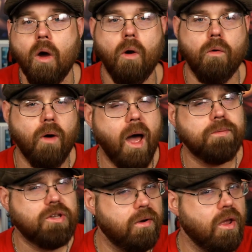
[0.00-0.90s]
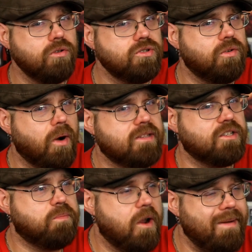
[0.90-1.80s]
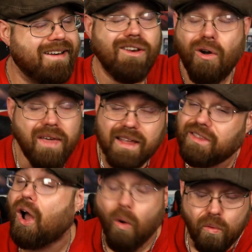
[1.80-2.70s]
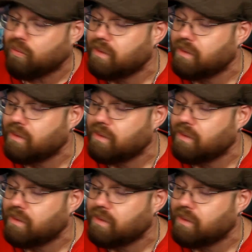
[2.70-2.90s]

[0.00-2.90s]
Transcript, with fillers: "Well, Rob, Sony owns the rights to Spider-Man." No, they don't.